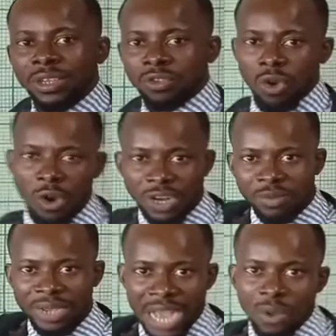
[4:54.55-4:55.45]
So all
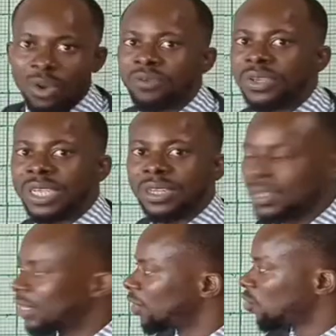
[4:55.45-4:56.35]
this become coefficient.
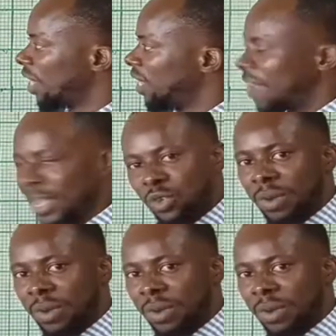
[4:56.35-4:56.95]
So I divide